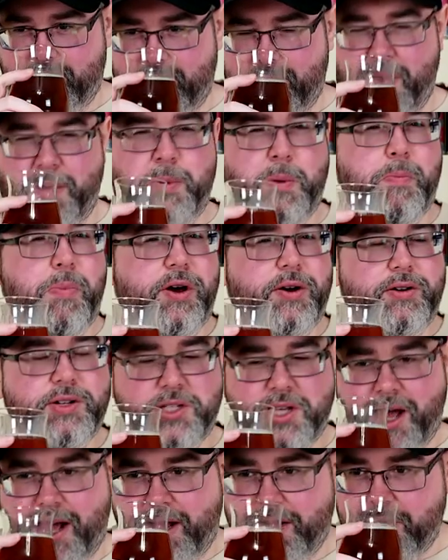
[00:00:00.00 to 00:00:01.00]
maybe
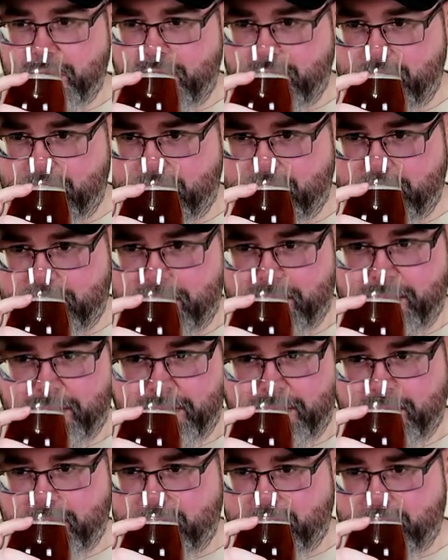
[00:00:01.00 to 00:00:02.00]
butterscotch.
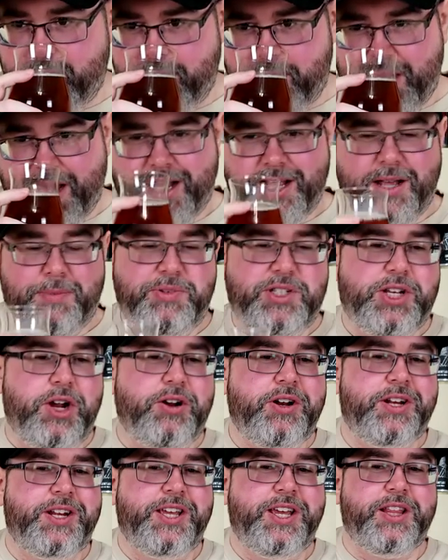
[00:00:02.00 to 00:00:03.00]
I'm
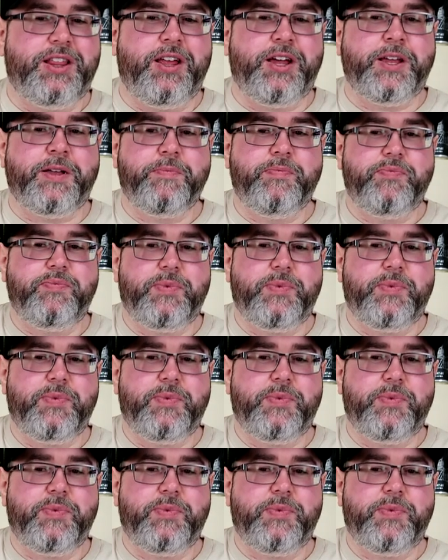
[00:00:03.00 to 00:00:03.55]
starting to get like,